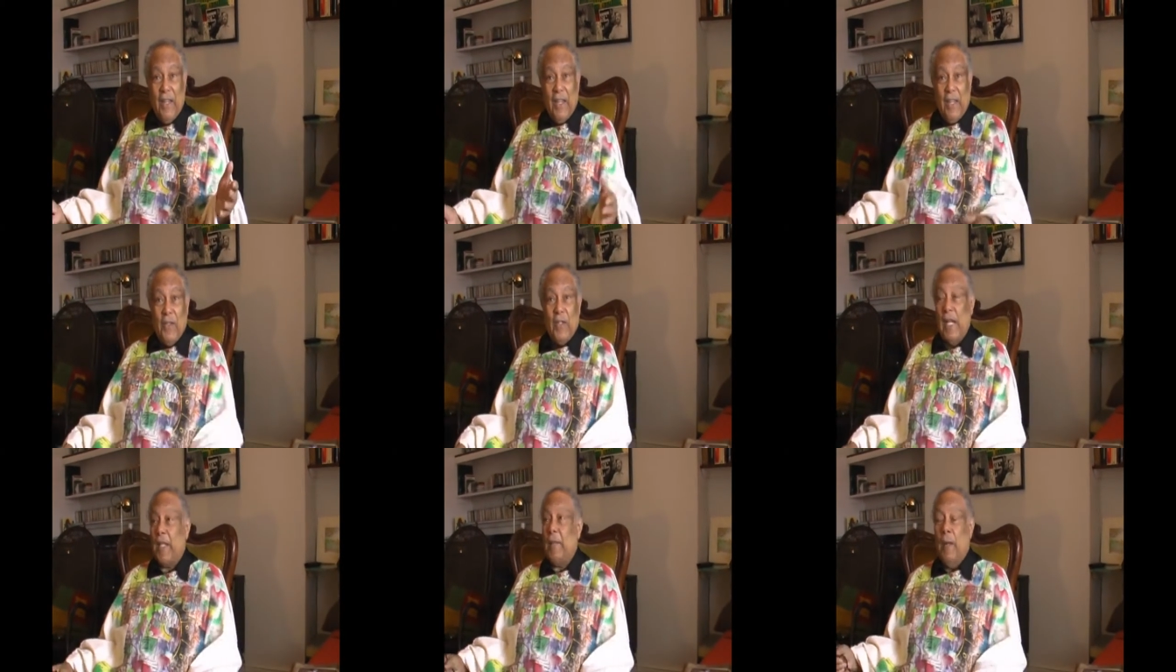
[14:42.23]
Mm-hmm. It's
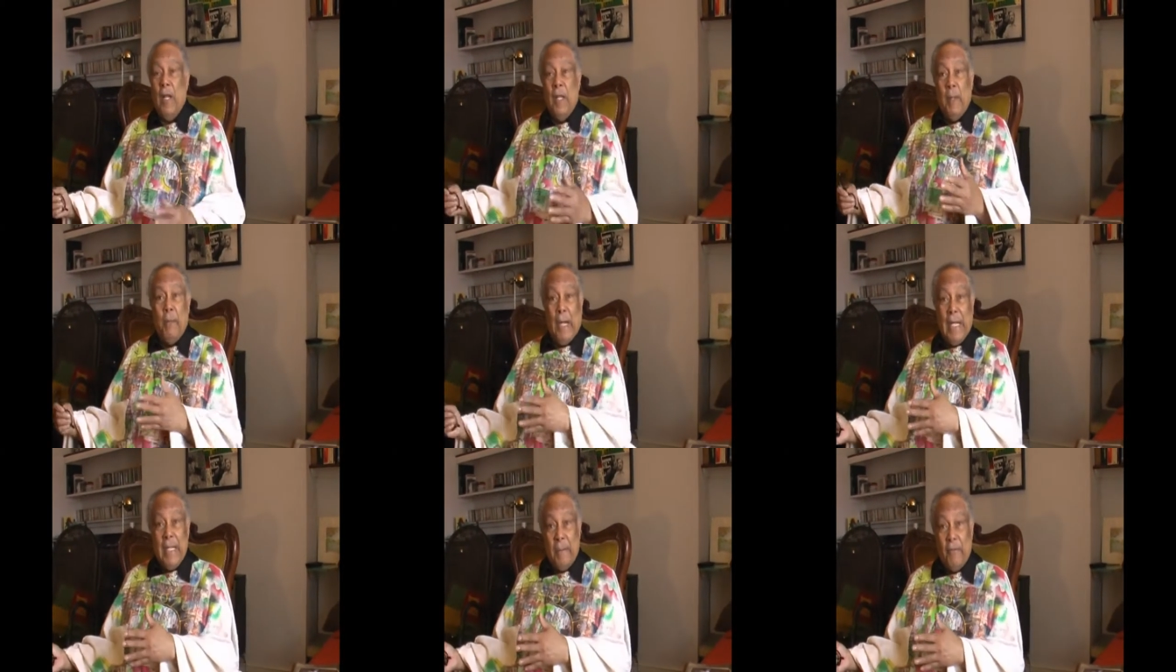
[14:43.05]
like the, the,
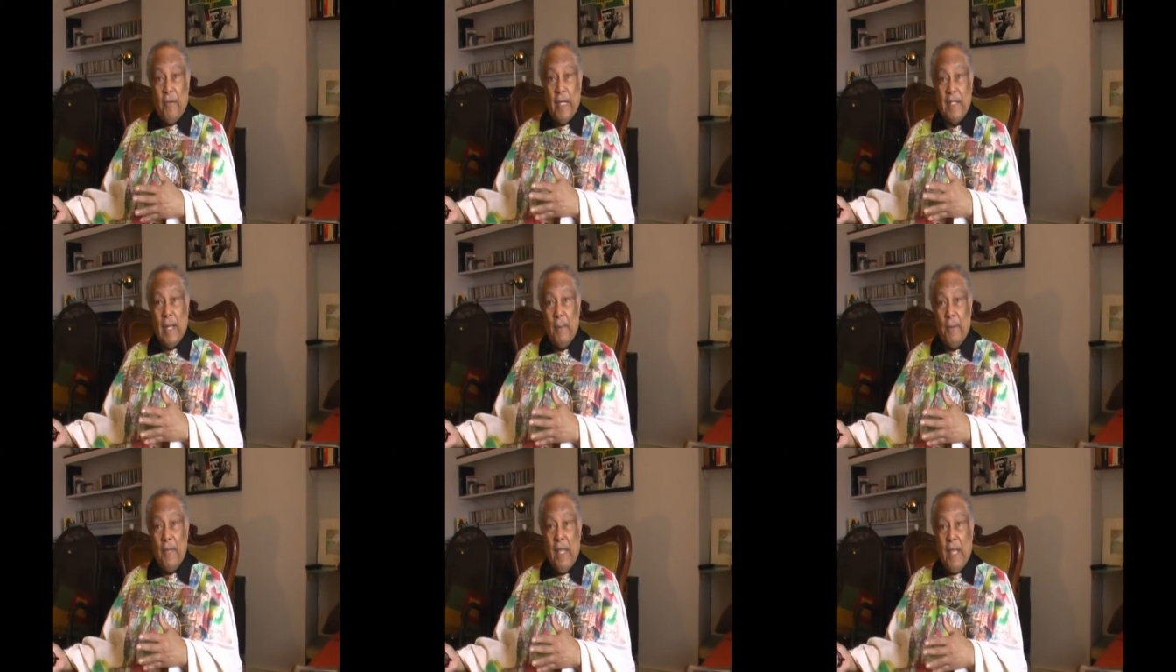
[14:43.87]
Palladium, for
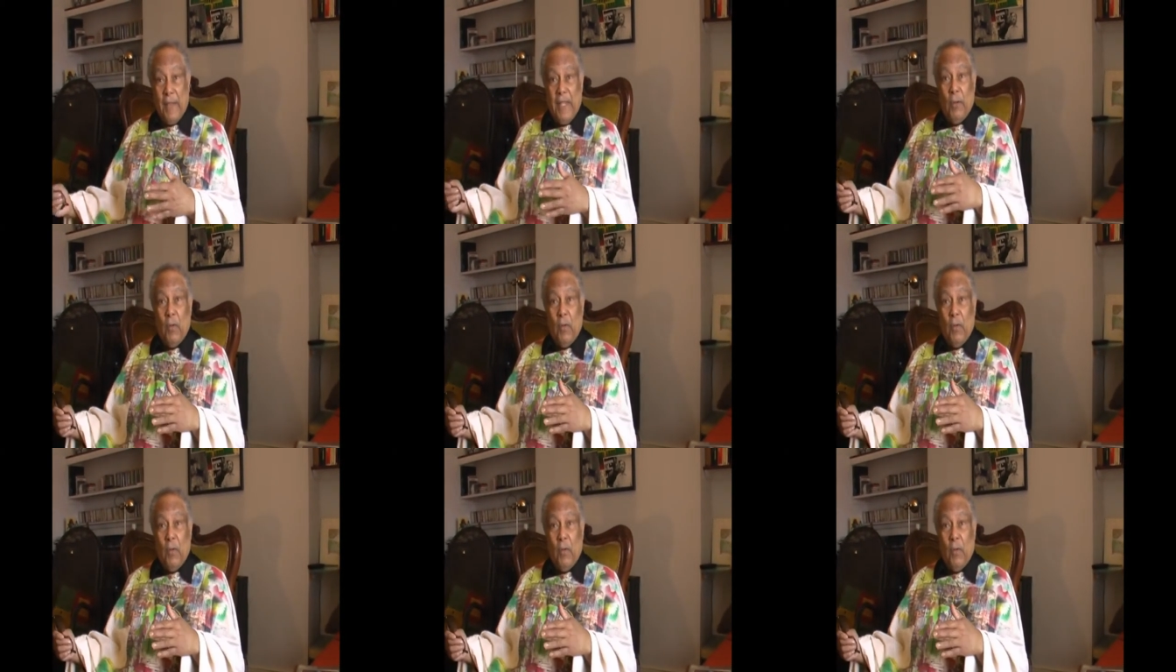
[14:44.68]
example. They